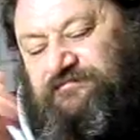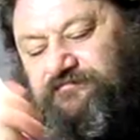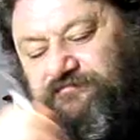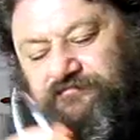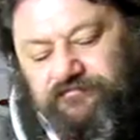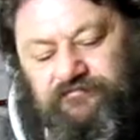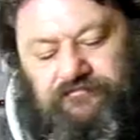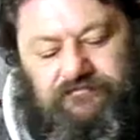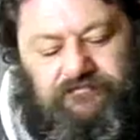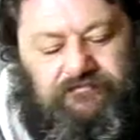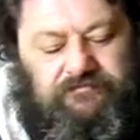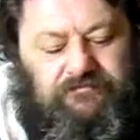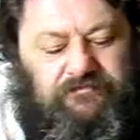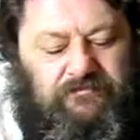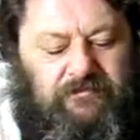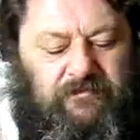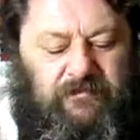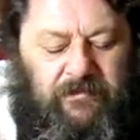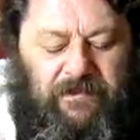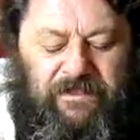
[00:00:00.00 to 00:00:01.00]

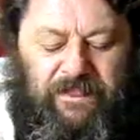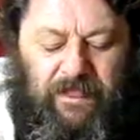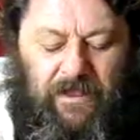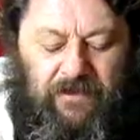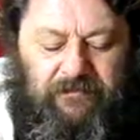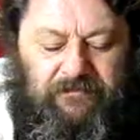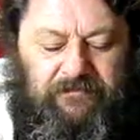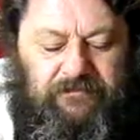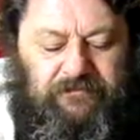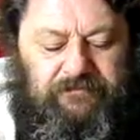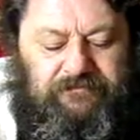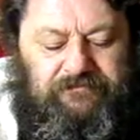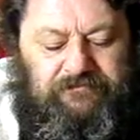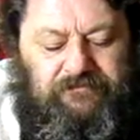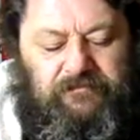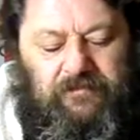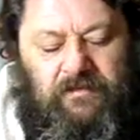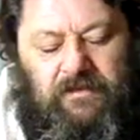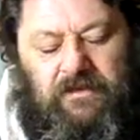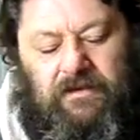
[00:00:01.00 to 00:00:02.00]

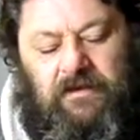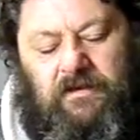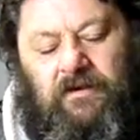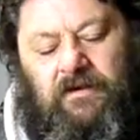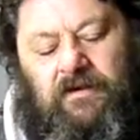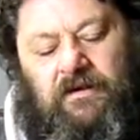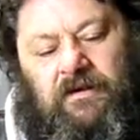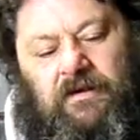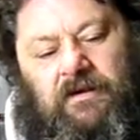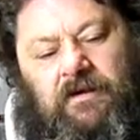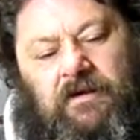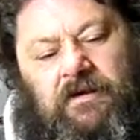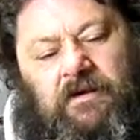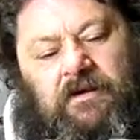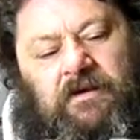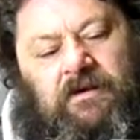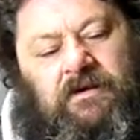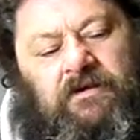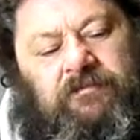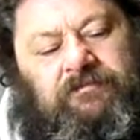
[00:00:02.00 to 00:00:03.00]

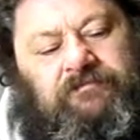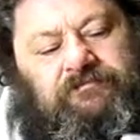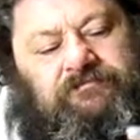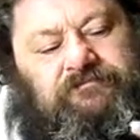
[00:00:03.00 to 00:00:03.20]
Nobody speaks.